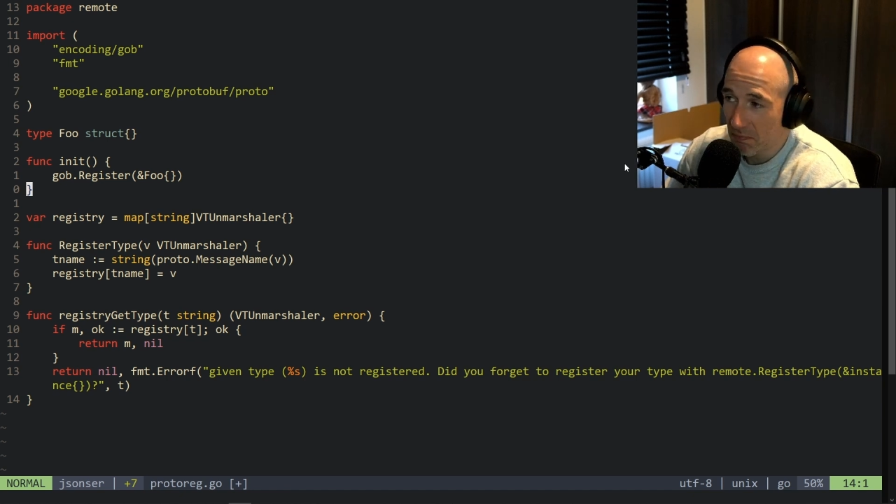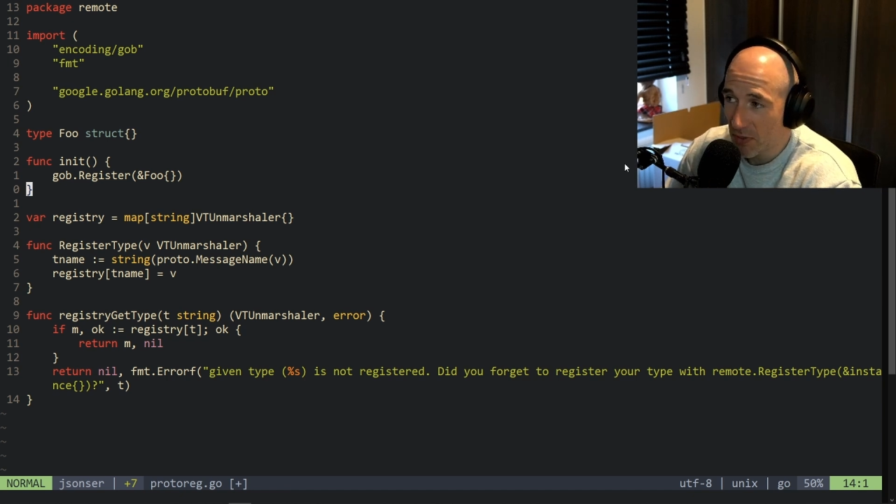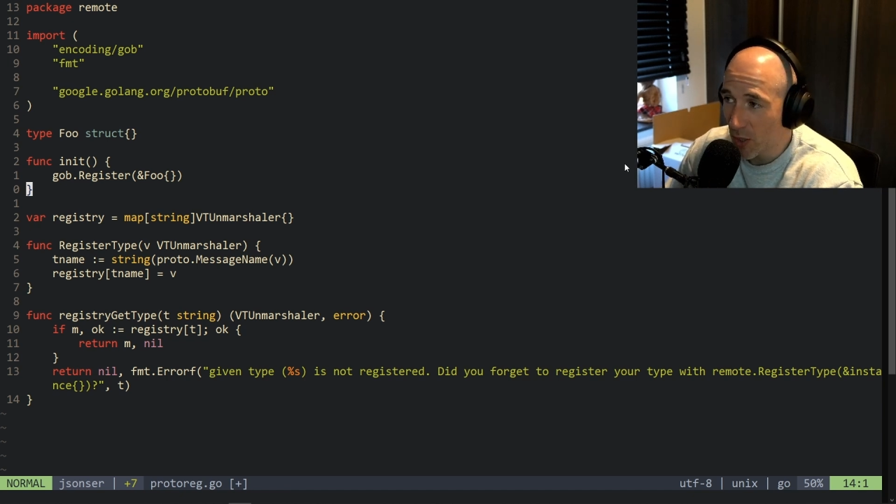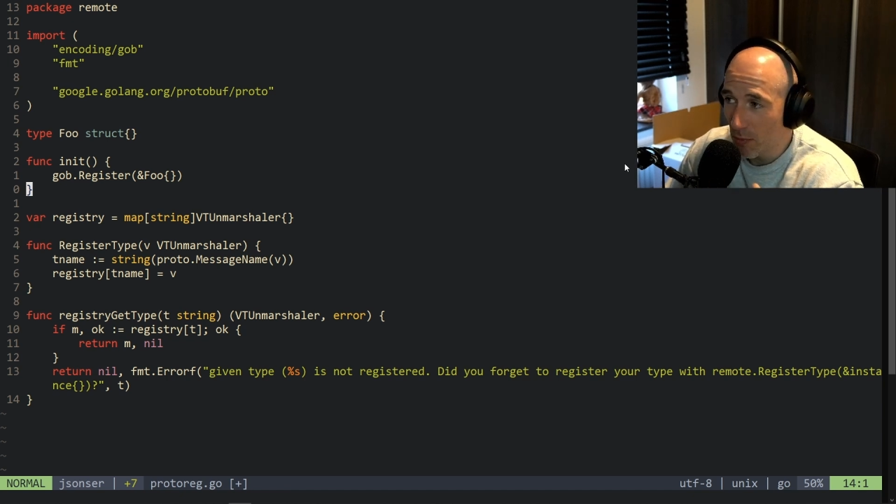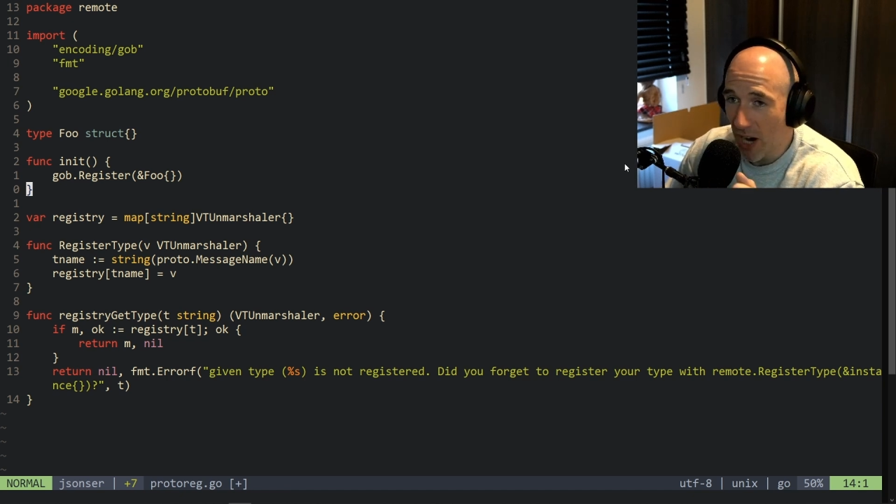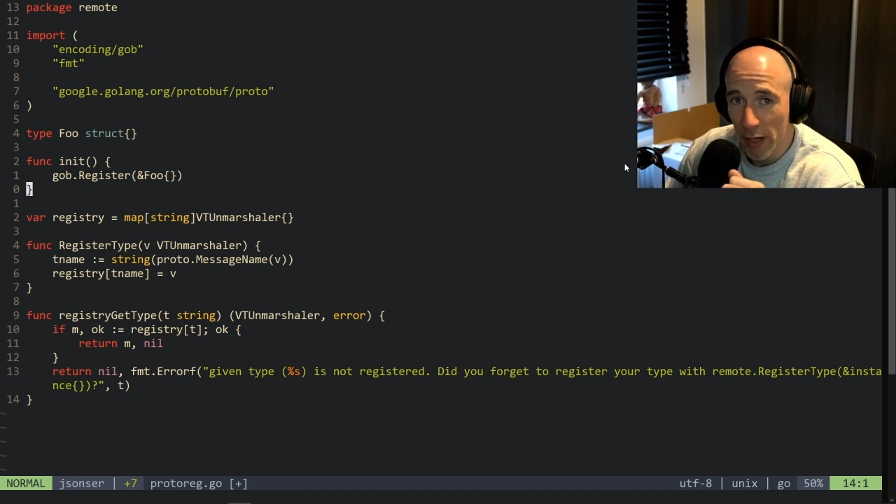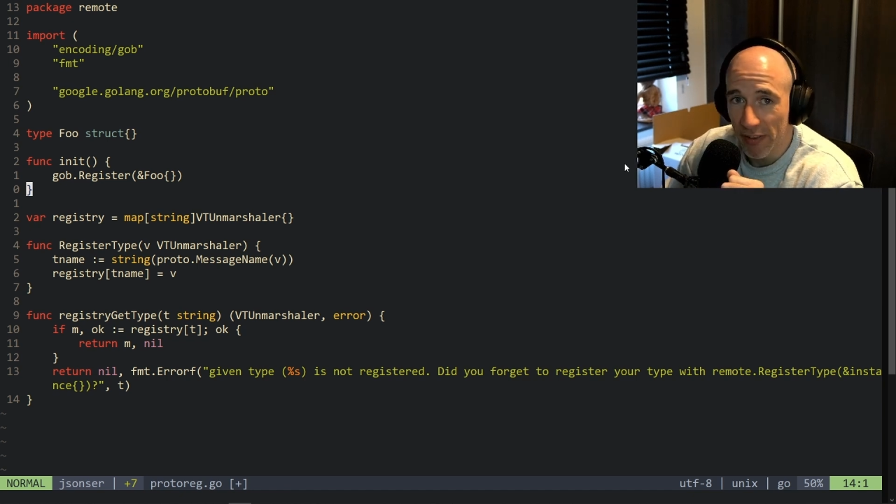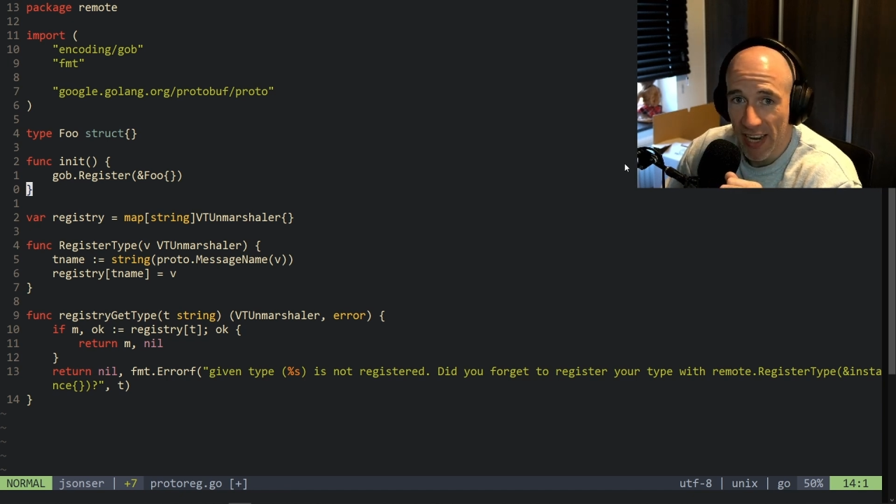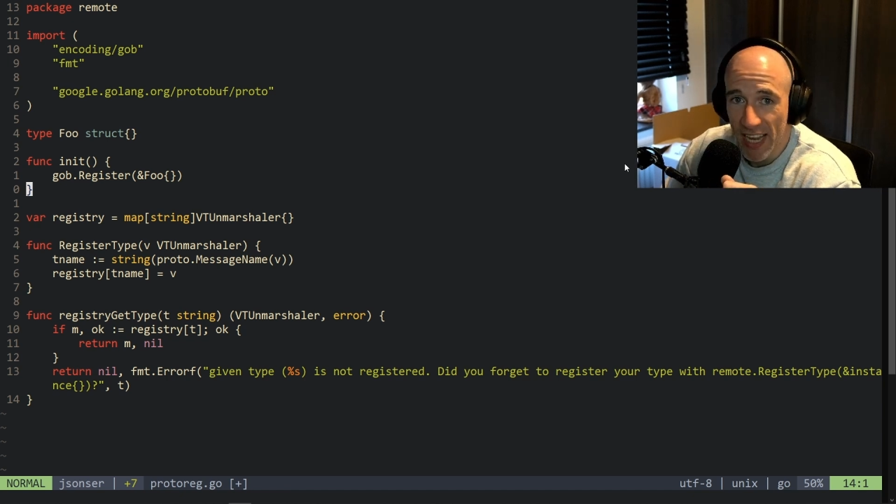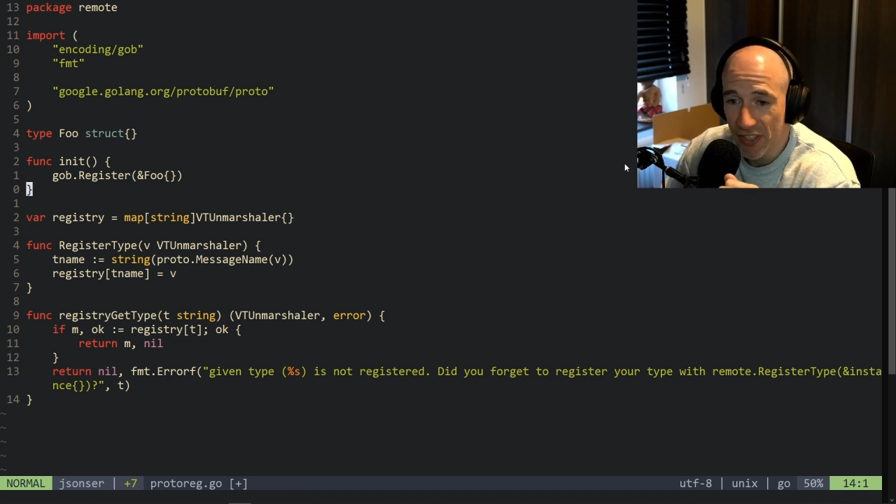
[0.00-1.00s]
some kind of
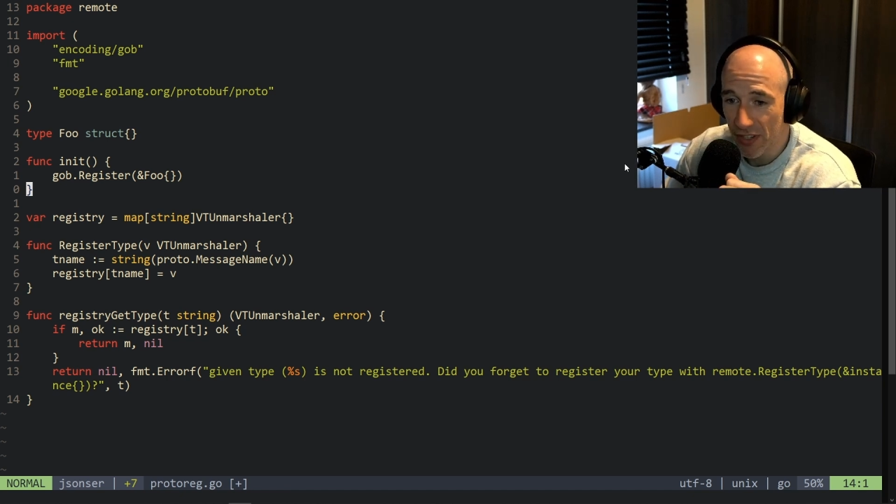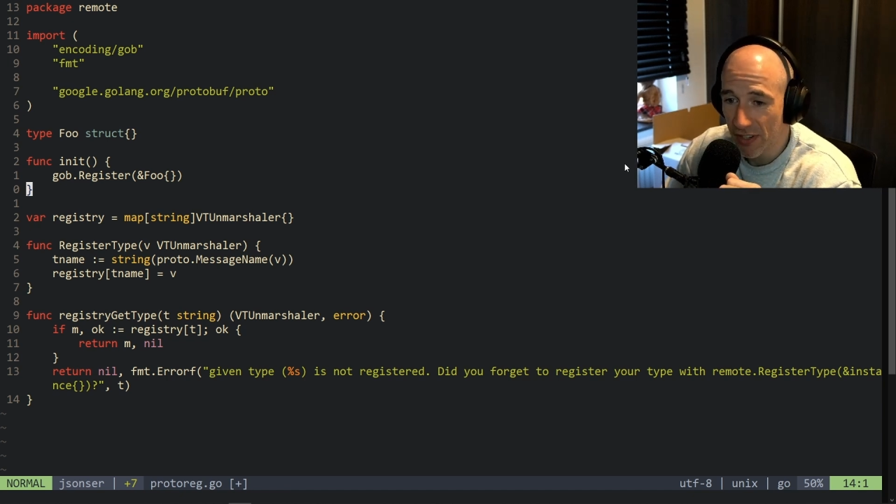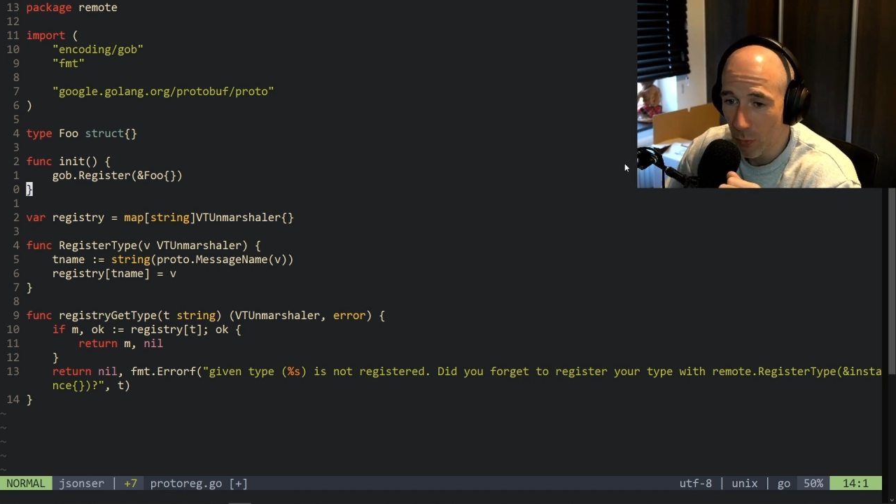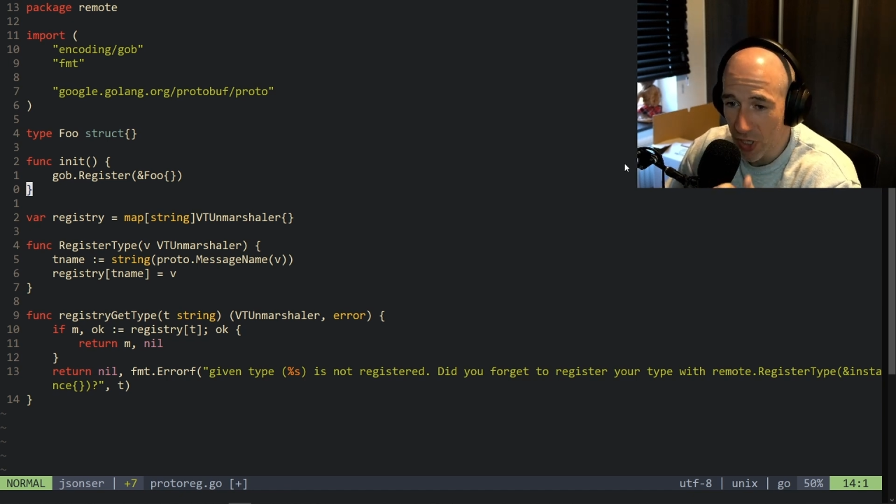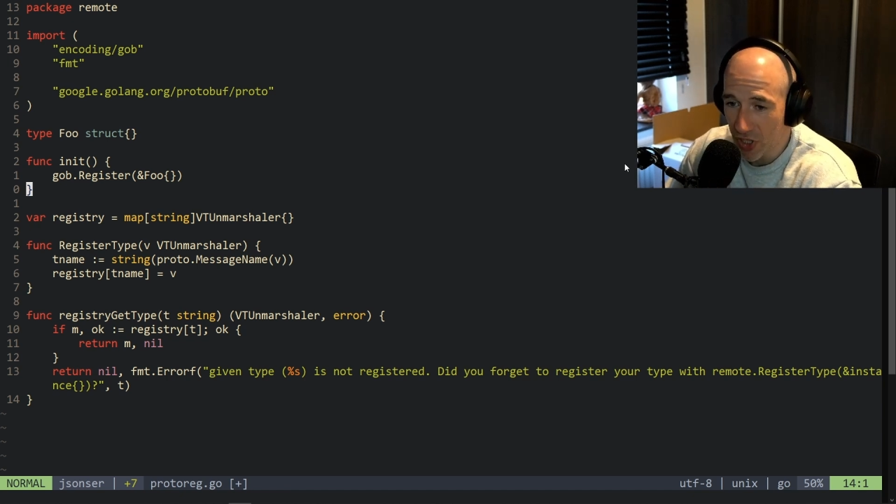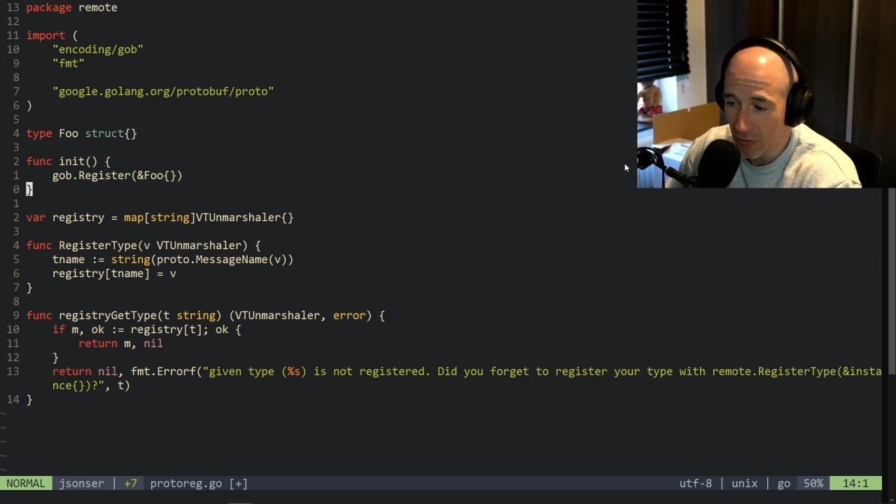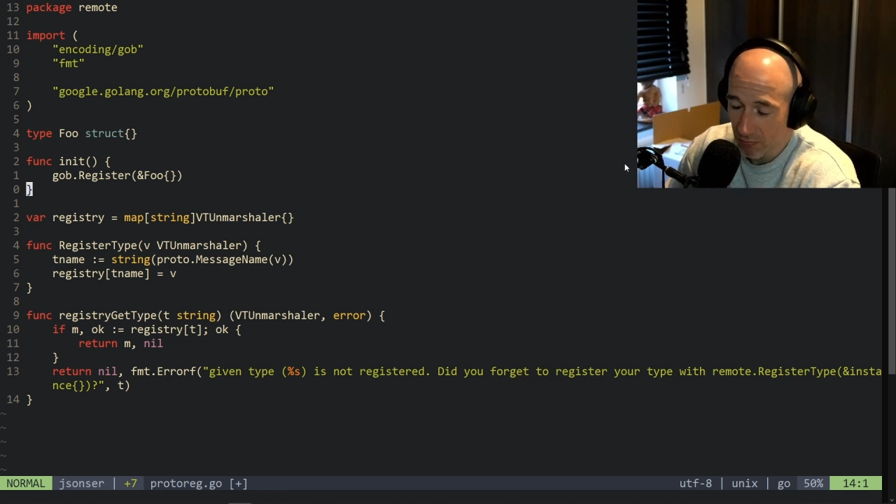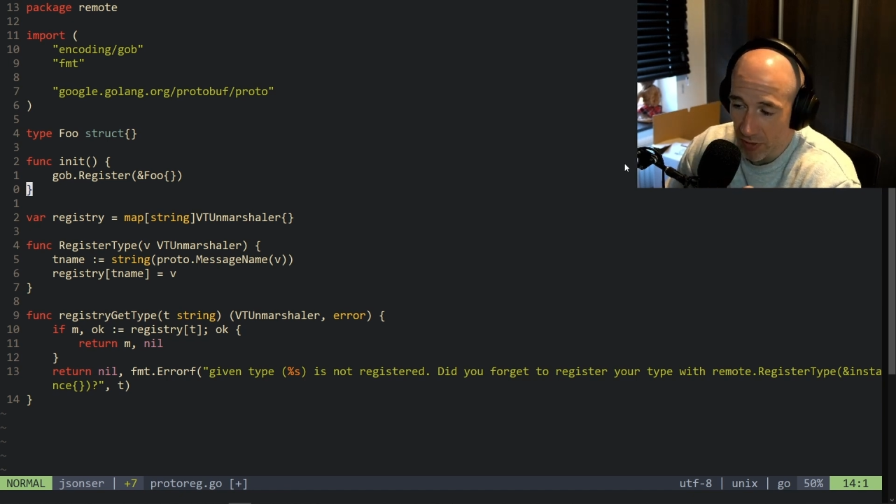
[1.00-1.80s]
an answer which